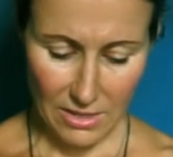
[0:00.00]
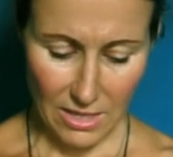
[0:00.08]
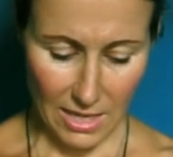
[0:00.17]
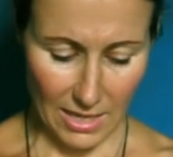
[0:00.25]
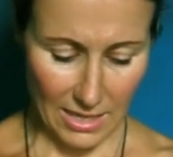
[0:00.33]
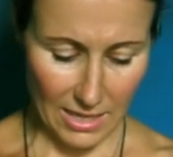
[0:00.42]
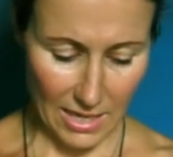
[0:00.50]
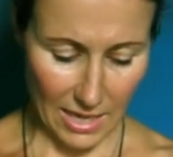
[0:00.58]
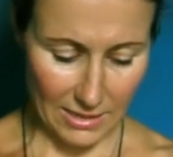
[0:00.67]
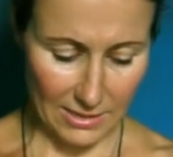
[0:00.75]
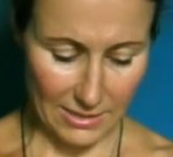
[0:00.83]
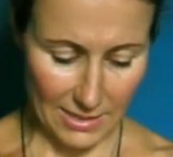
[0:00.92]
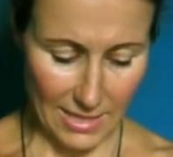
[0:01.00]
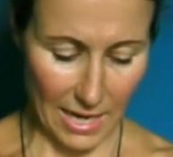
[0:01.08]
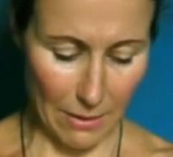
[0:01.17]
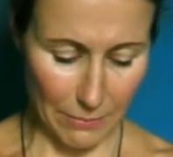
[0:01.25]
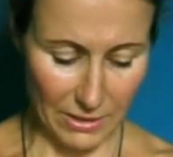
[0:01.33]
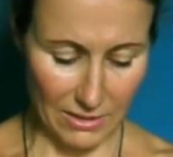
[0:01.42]
I see
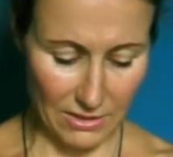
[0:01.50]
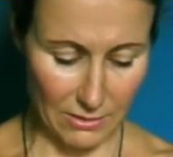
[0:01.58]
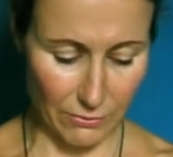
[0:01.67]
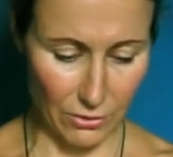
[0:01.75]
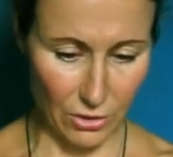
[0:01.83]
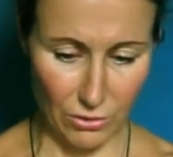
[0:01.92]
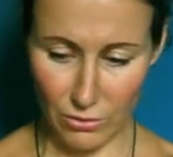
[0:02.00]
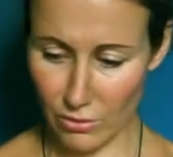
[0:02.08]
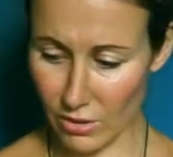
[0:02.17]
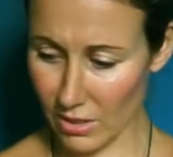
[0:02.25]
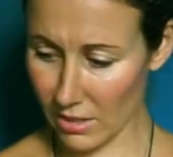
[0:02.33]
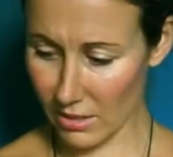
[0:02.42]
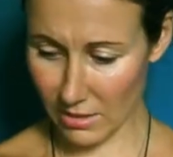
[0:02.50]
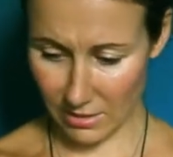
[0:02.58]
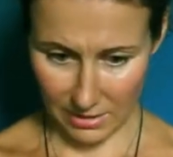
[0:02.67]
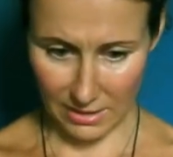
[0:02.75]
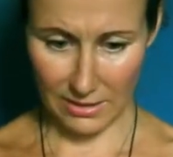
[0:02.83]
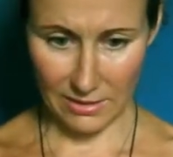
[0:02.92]
happiness for you
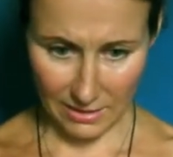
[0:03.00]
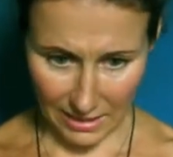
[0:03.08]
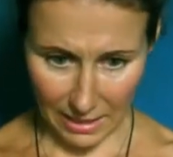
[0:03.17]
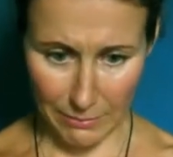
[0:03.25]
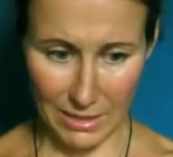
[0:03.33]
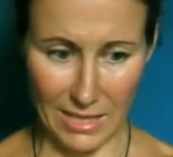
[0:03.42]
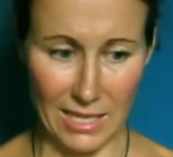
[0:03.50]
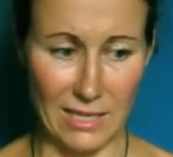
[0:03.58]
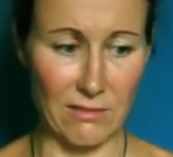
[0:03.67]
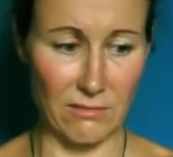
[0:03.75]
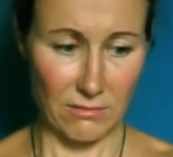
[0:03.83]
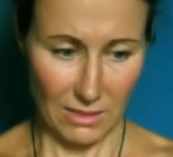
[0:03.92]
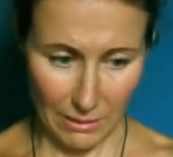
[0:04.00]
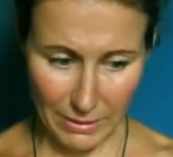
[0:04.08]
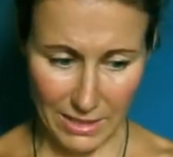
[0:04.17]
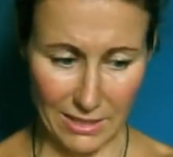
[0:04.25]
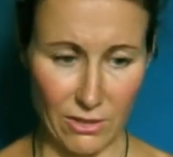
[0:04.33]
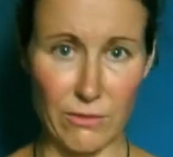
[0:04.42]
coming in
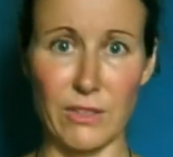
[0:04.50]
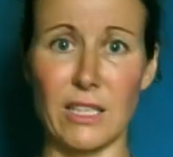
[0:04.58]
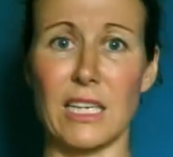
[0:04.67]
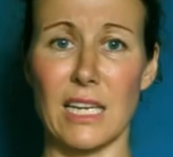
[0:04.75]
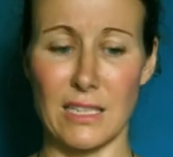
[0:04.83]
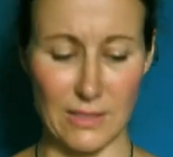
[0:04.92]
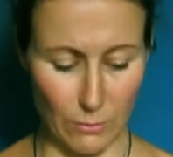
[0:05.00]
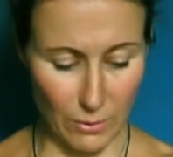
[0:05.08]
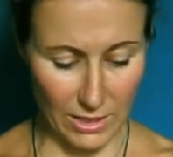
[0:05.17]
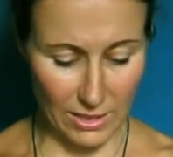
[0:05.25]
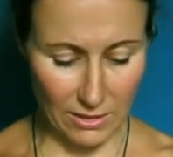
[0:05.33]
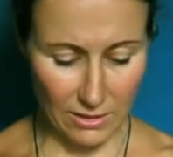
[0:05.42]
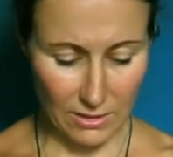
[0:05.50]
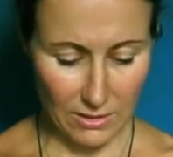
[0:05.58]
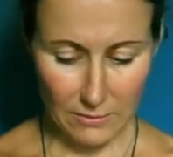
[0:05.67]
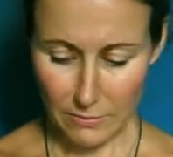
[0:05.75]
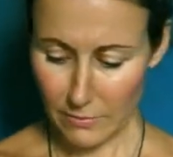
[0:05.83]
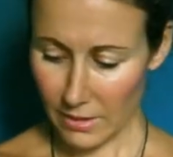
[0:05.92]
over the next week.
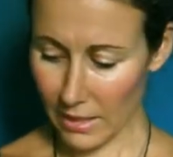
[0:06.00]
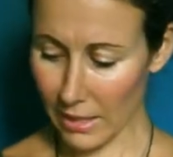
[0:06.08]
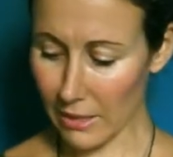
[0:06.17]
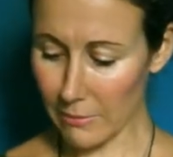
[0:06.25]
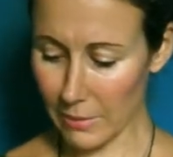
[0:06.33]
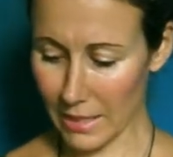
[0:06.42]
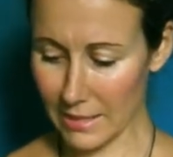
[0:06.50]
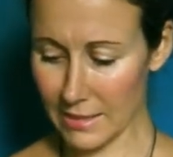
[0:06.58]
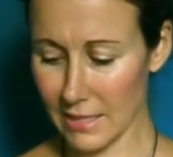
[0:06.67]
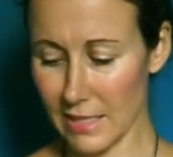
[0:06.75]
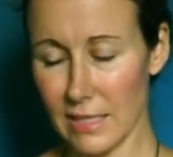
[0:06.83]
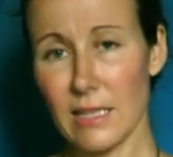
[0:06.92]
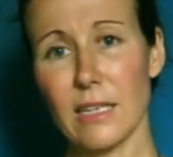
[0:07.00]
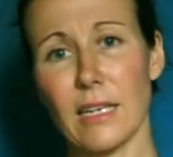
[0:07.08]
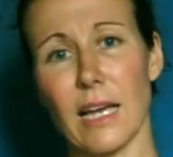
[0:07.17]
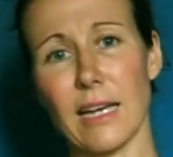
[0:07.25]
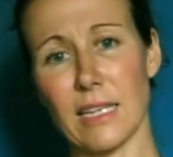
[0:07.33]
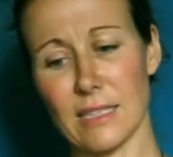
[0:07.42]
I see
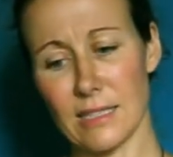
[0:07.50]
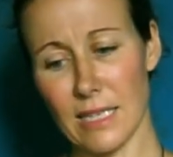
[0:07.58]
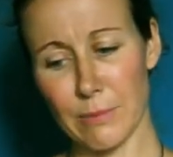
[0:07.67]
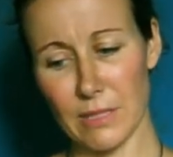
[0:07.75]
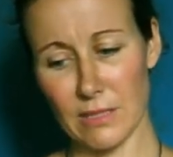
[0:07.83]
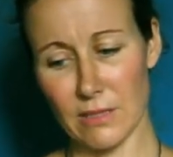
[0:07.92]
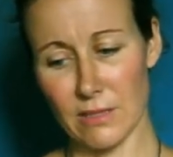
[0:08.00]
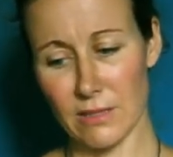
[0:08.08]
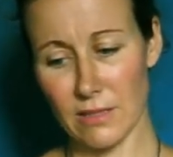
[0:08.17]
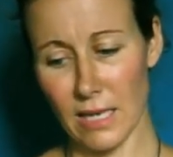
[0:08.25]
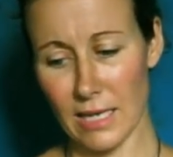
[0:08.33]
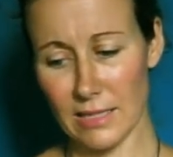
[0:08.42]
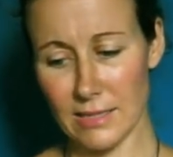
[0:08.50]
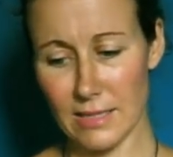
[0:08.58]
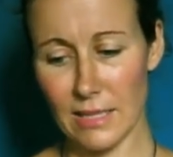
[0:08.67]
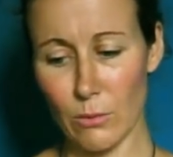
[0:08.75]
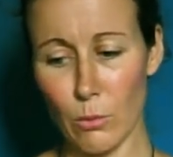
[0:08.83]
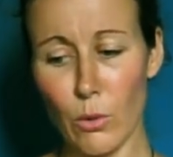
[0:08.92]
an acceptance. I
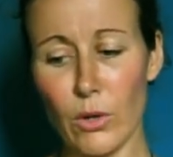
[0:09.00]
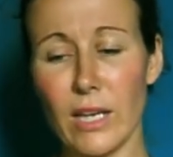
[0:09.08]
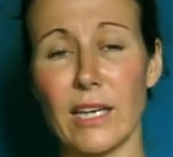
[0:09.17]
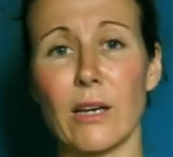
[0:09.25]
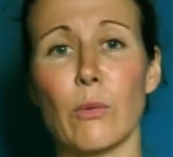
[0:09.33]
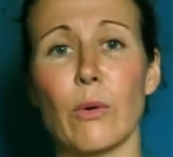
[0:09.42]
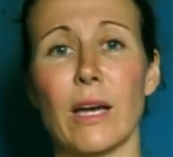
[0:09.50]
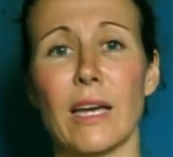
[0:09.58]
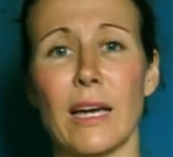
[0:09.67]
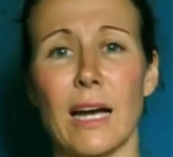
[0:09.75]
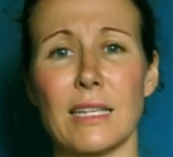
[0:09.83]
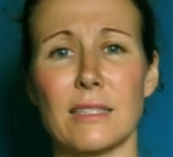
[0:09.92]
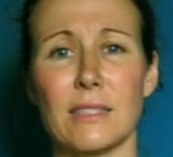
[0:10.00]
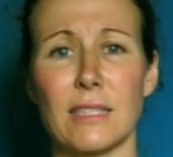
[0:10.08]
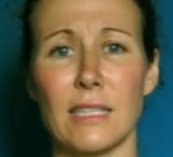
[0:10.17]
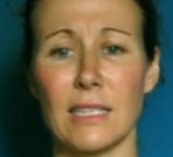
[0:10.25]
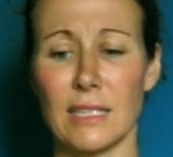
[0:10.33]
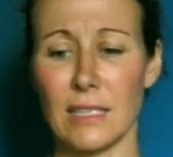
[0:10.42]
see a walking away. I
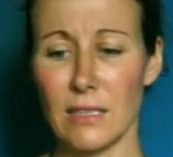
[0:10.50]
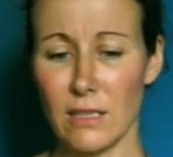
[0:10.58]
see